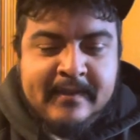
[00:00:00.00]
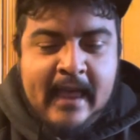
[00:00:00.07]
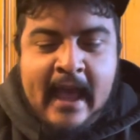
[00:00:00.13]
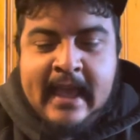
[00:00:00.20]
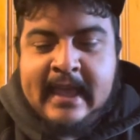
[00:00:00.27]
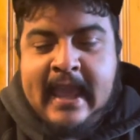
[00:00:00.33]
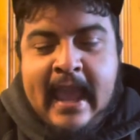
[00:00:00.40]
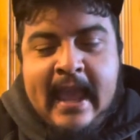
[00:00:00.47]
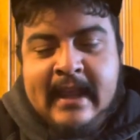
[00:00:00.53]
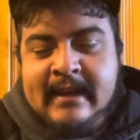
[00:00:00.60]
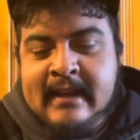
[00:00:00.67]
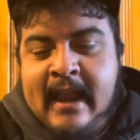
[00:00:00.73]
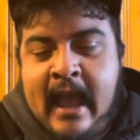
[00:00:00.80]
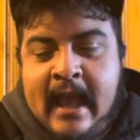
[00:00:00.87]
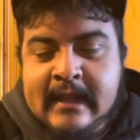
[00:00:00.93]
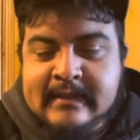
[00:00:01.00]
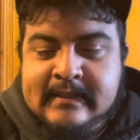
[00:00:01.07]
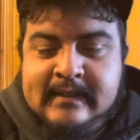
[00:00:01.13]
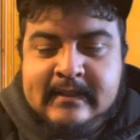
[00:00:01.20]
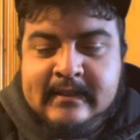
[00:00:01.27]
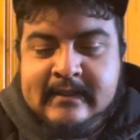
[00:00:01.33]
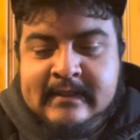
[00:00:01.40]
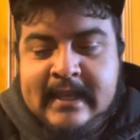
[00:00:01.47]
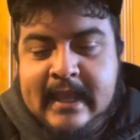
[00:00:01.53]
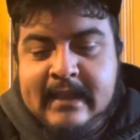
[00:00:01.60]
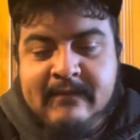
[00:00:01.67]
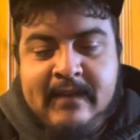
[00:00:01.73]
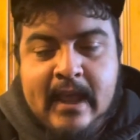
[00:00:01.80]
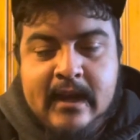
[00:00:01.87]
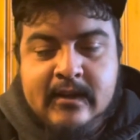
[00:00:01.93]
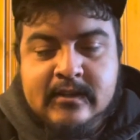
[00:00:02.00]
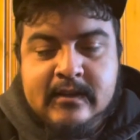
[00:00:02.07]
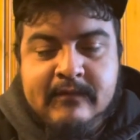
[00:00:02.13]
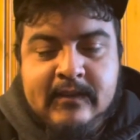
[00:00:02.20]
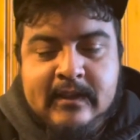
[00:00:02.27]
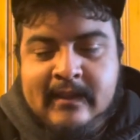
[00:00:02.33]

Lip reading: I can't not take advantage of it.